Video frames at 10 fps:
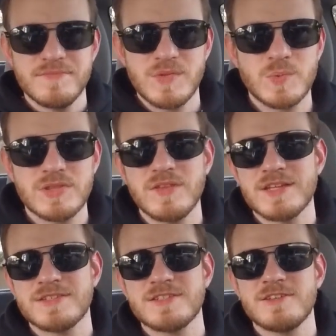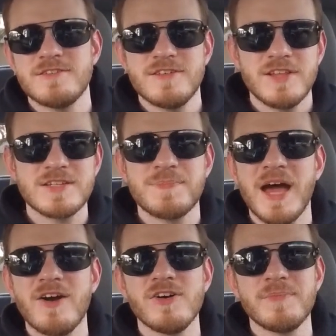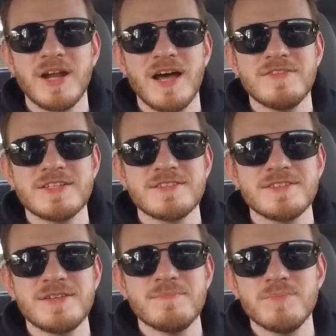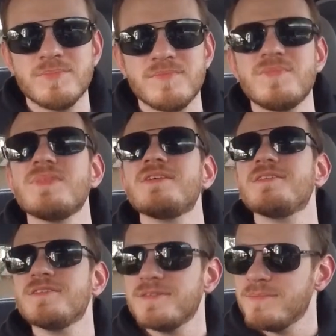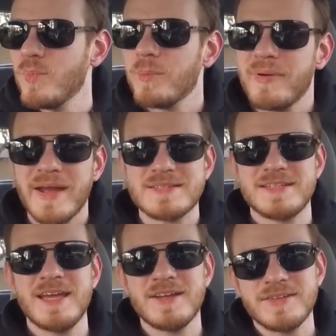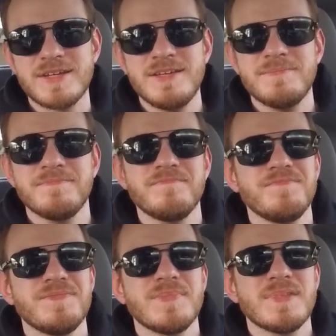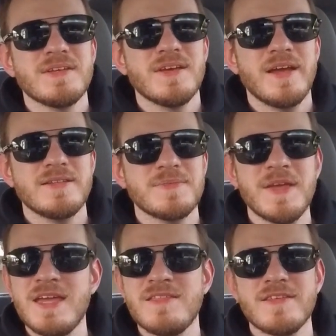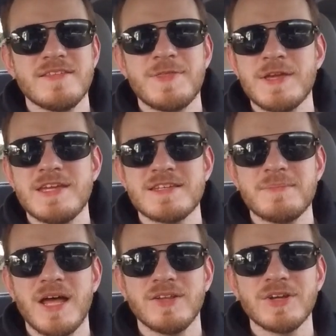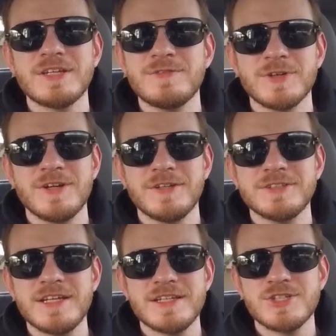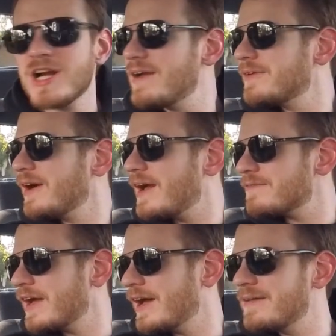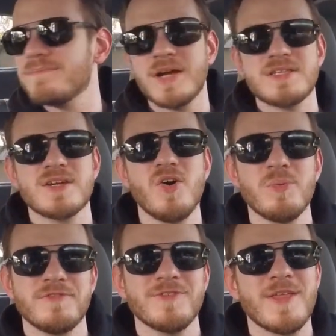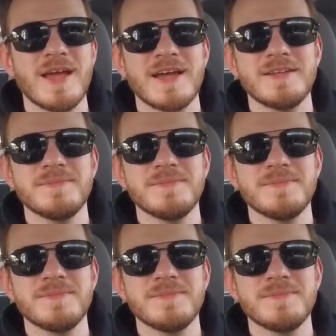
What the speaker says: with less power, but obviously more practicality. And to me, the thing is, I'm not looking for another daily driver. I've got my Tacoma for that.